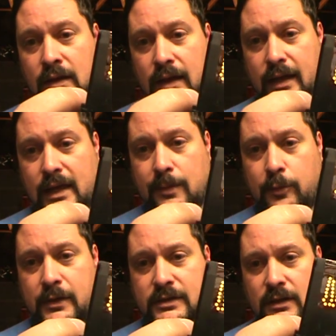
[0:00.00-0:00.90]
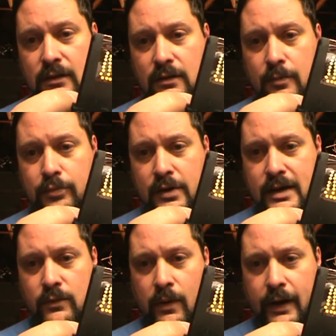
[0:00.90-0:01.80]
and keep a piece of a
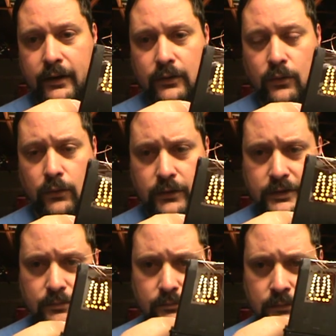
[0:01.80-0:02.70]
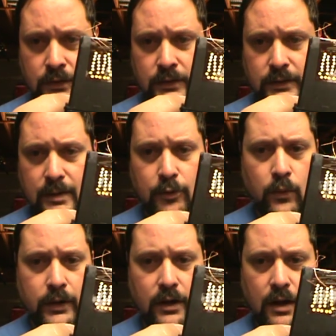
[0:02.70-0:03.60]
bright wire or some number
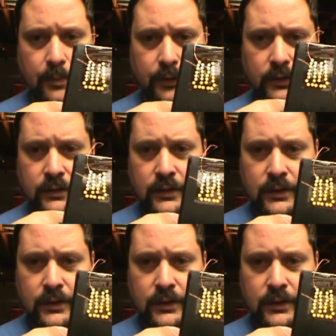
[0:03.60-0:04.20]
one copper.